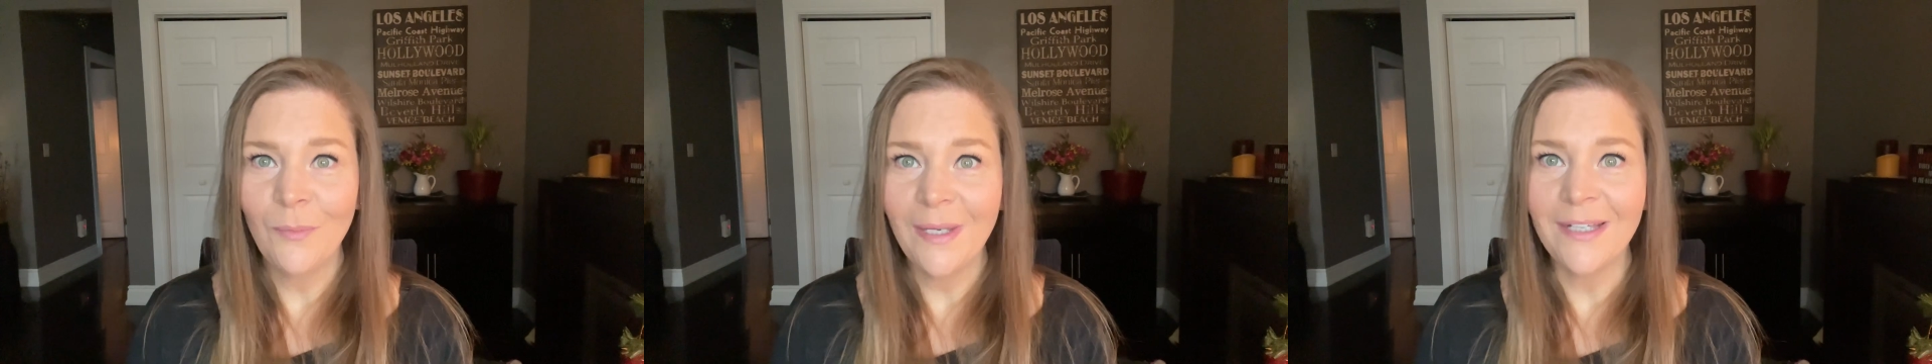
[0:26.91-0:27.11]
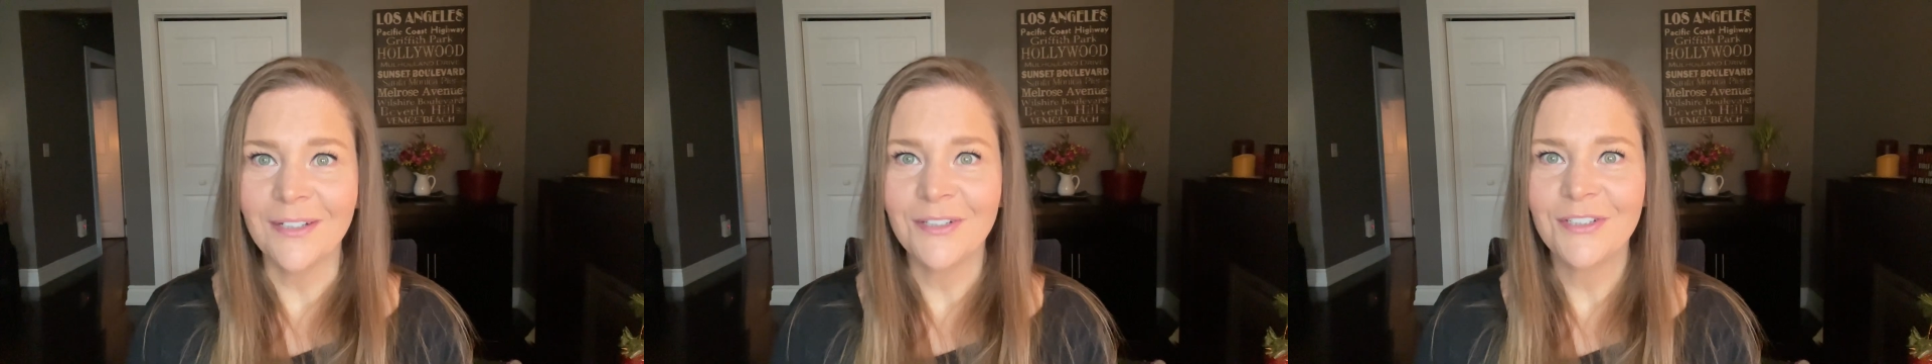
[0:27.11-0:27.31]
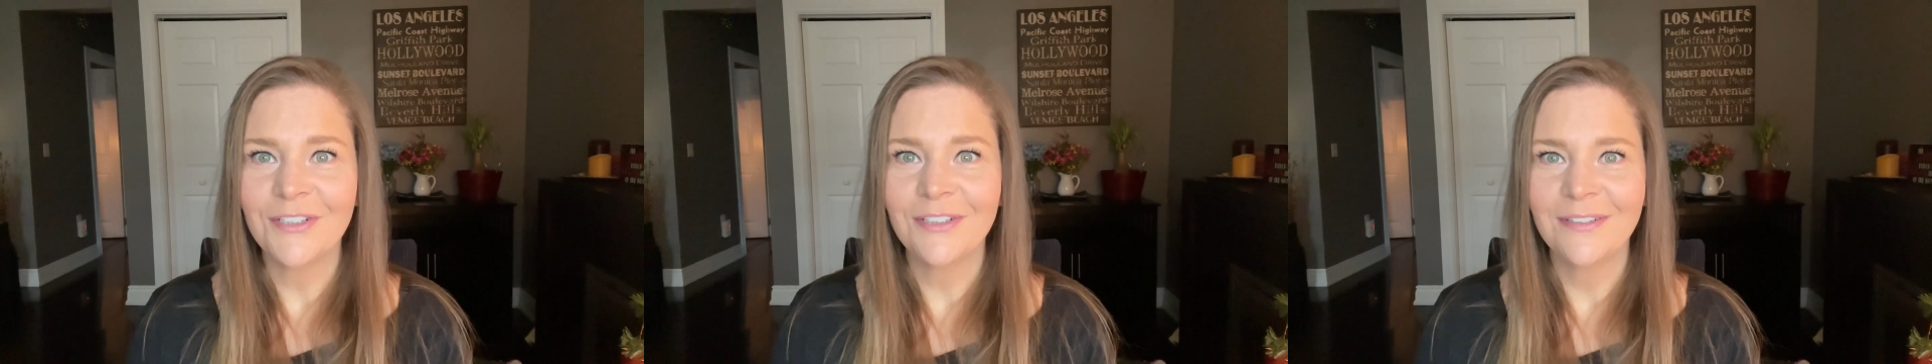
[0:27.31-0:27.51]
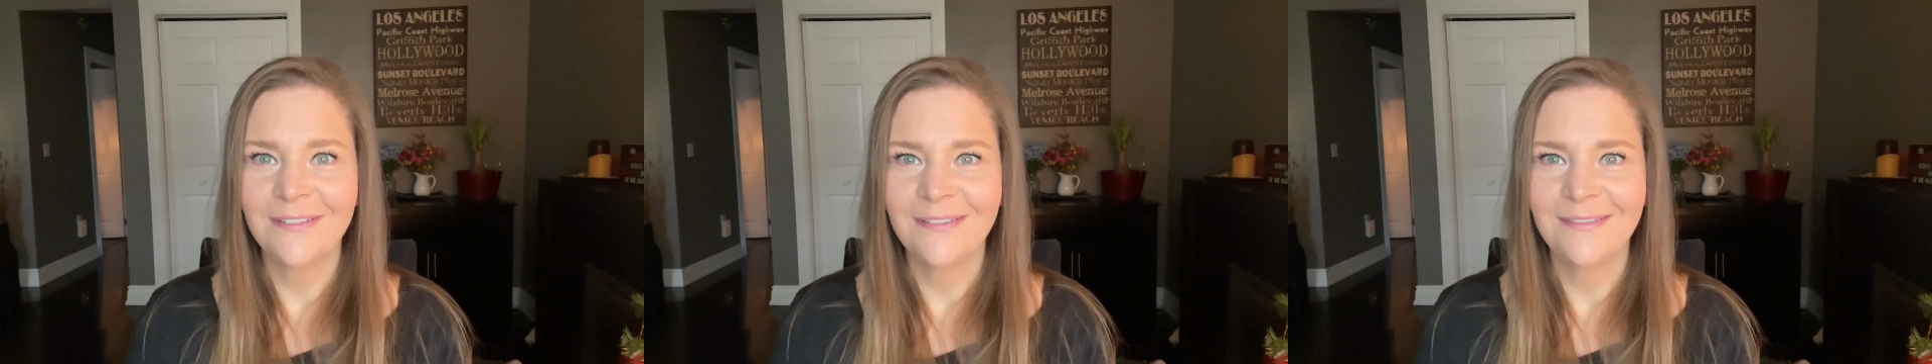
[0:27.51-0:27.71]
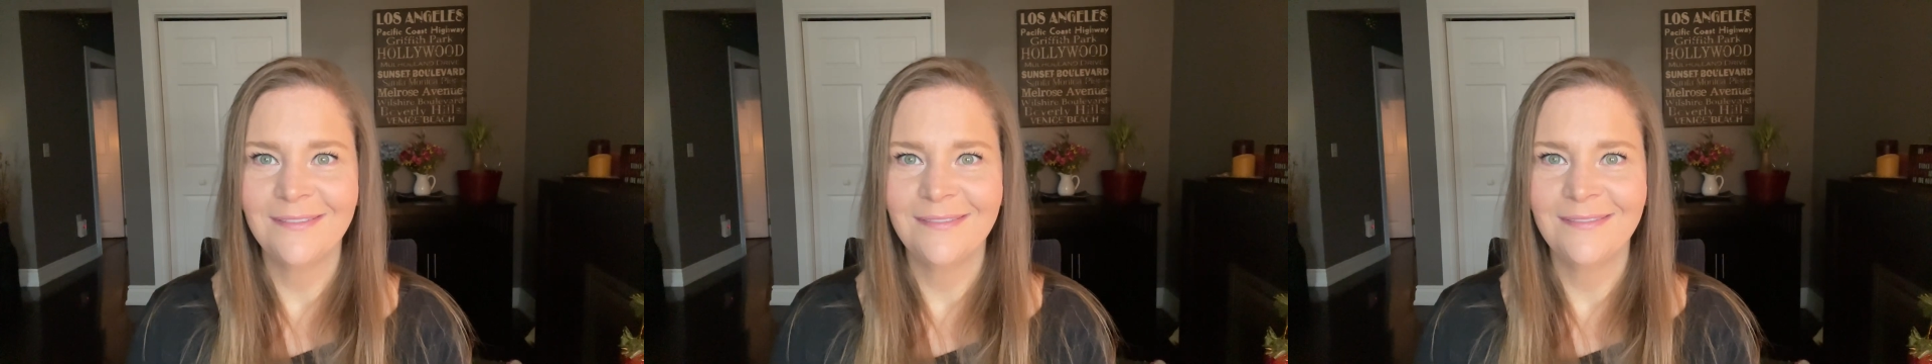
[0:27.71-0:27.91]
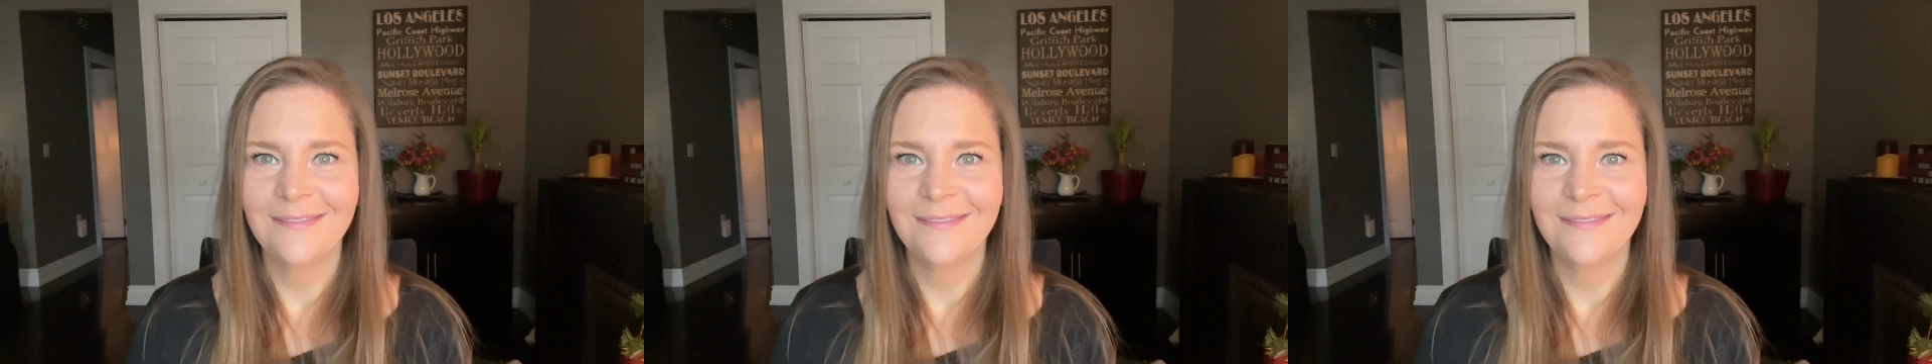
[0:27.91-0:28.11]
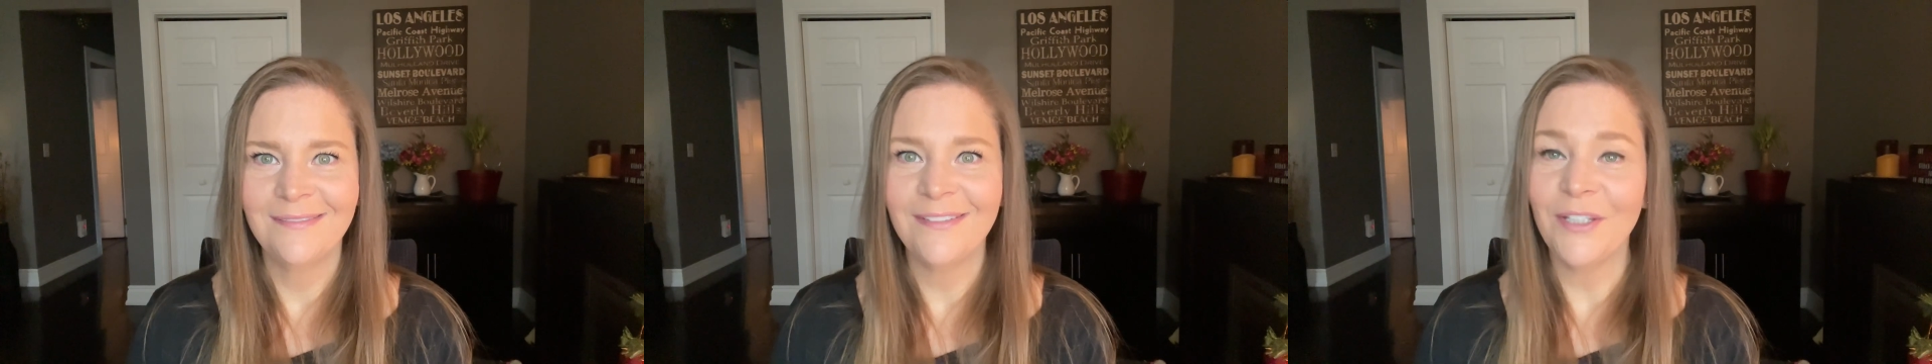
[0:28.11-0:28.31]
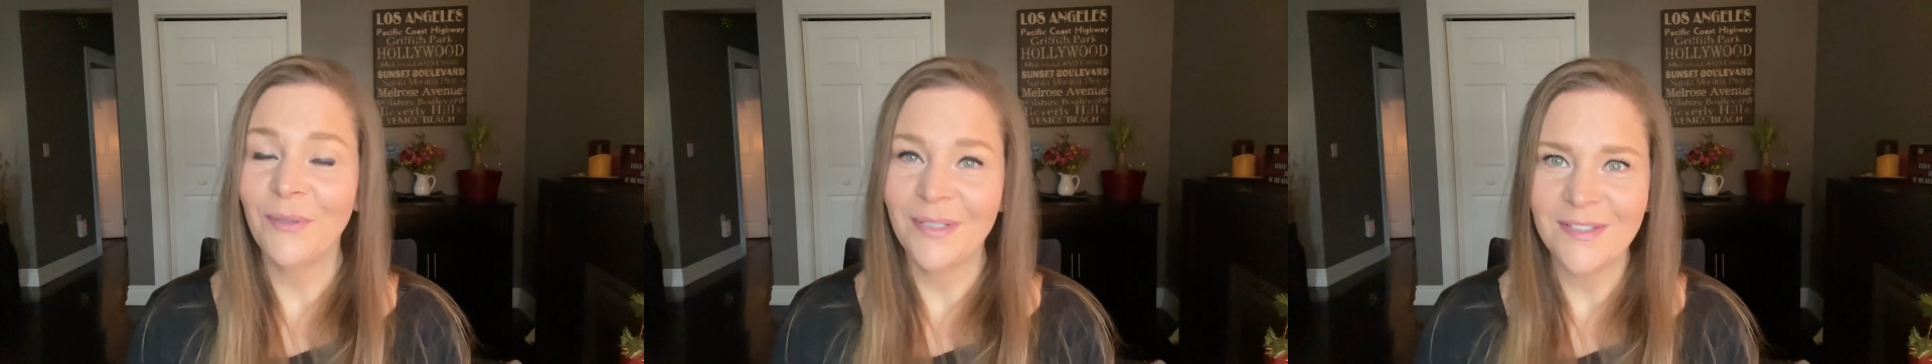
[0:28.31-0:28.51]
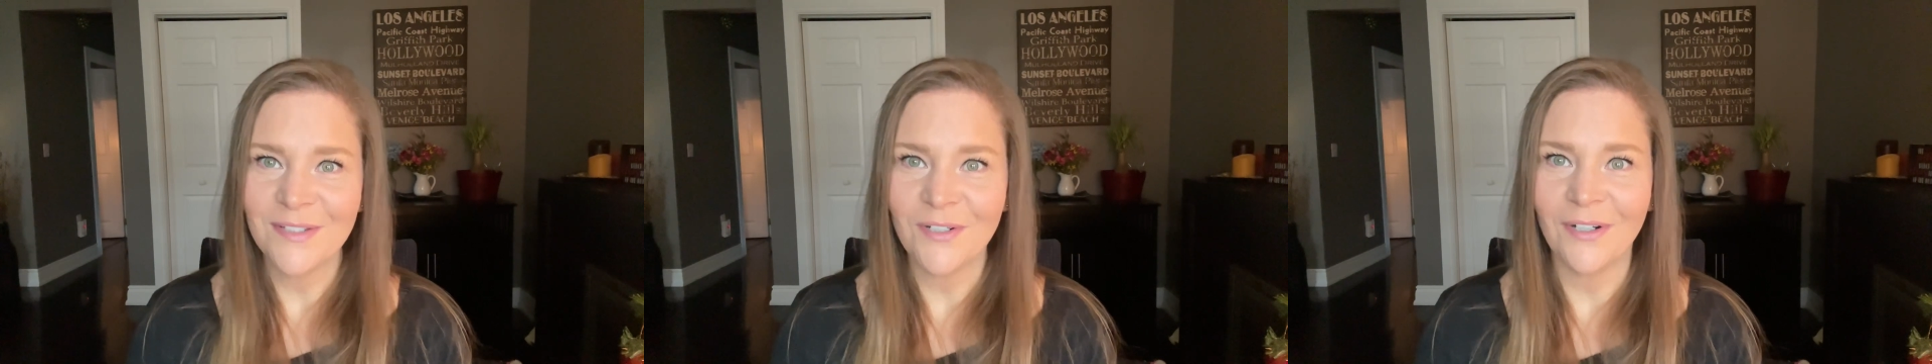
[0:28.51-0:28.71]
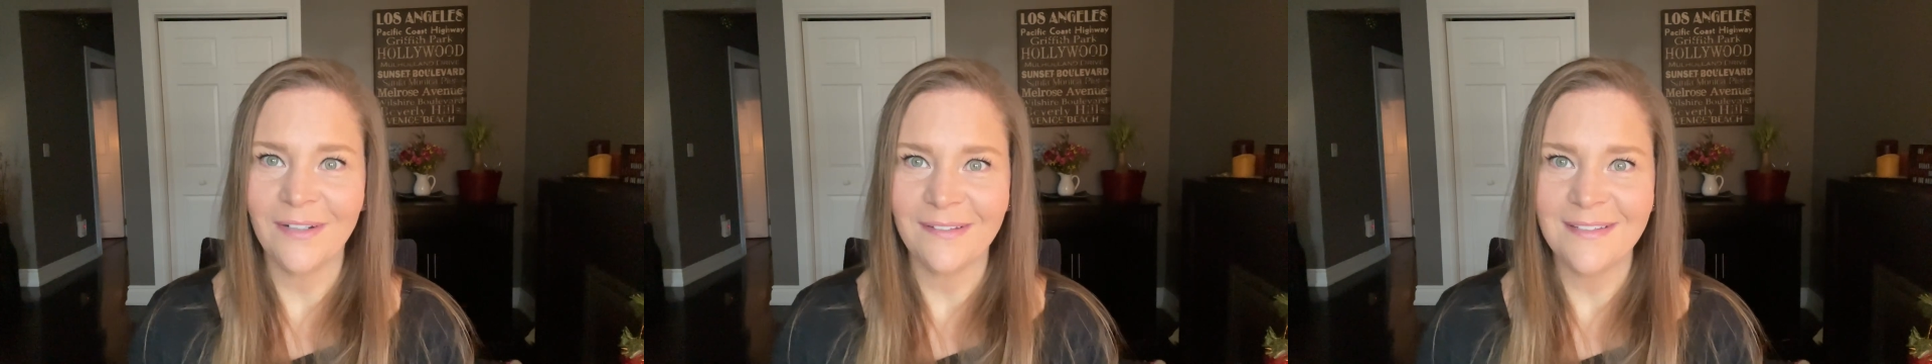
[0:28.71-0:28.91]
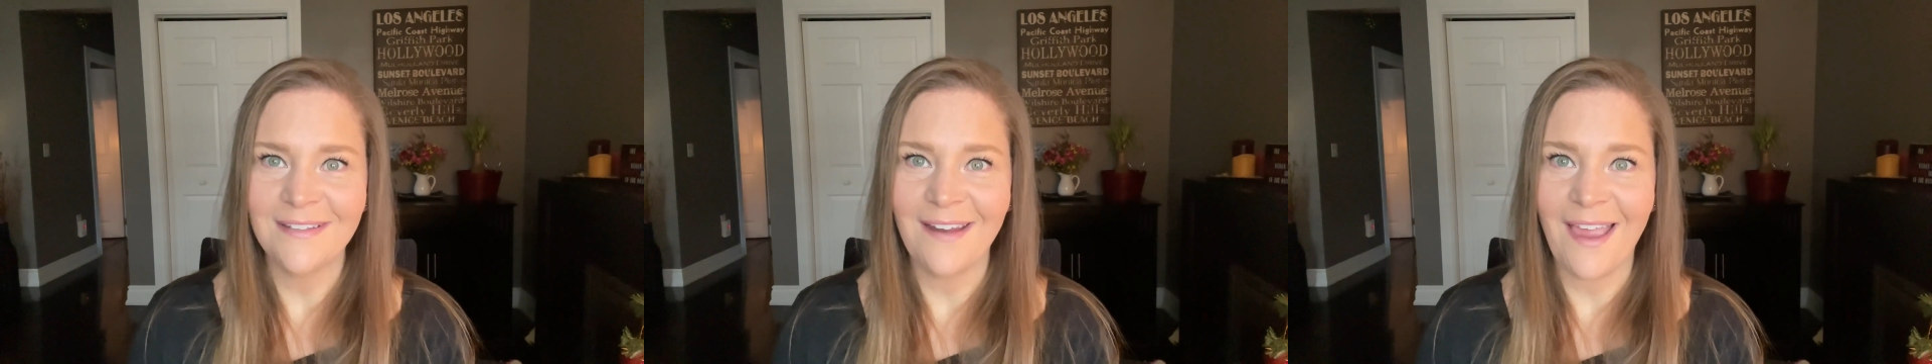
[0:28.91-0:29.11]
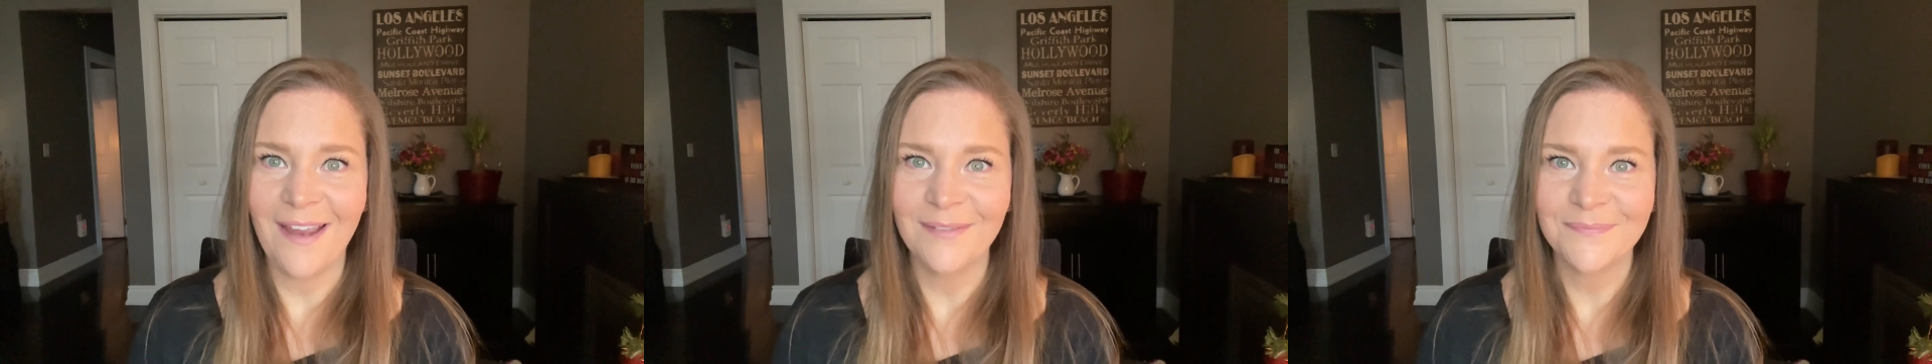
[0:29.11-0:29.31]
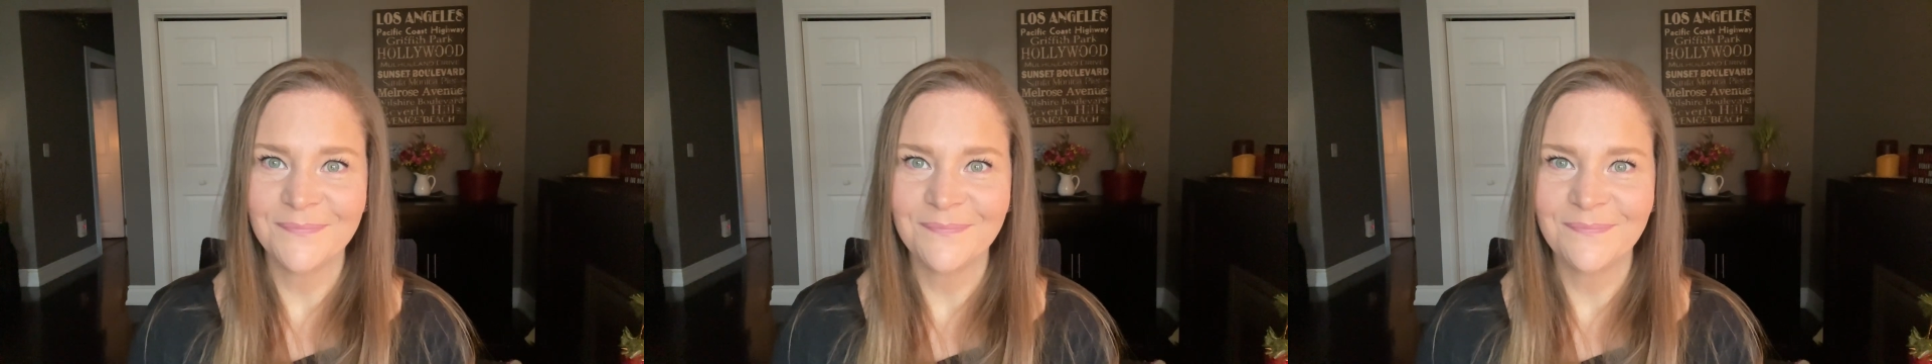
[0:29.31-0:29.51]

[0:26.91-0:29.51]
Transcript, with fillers: wish you had started today.